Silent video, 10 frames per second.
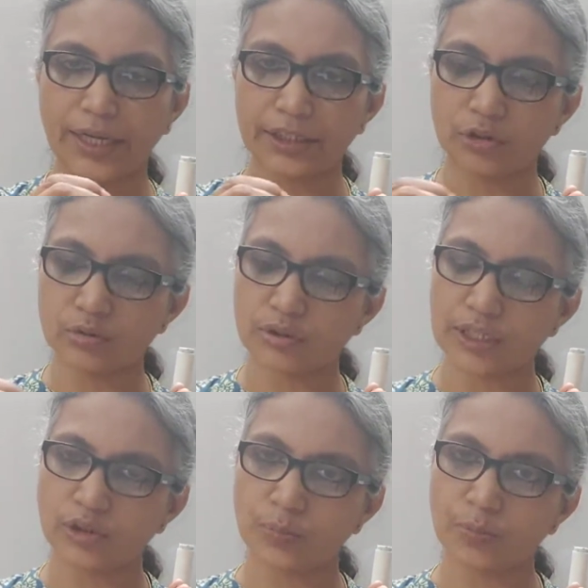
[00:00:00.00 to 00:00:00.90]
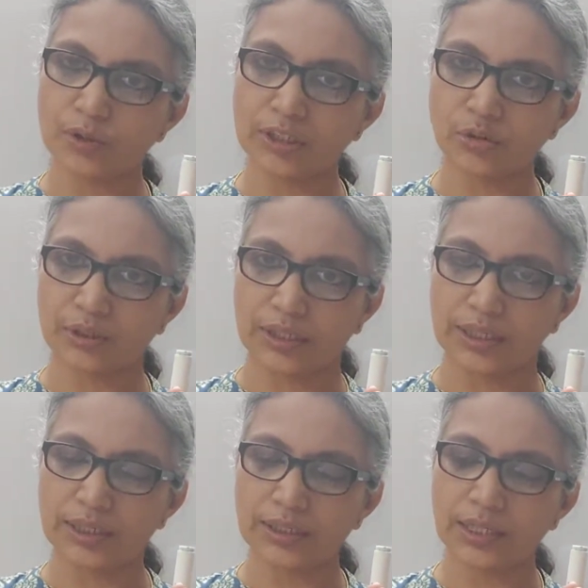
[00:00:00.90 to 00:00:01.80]
and you try to pull it to the
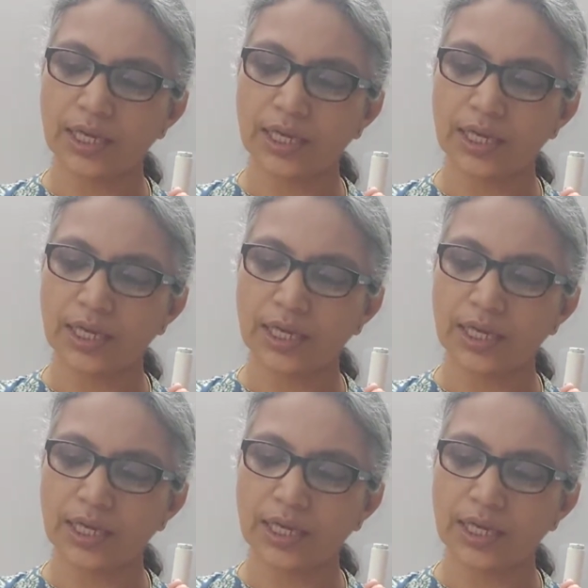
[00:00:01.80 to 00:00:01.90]
right,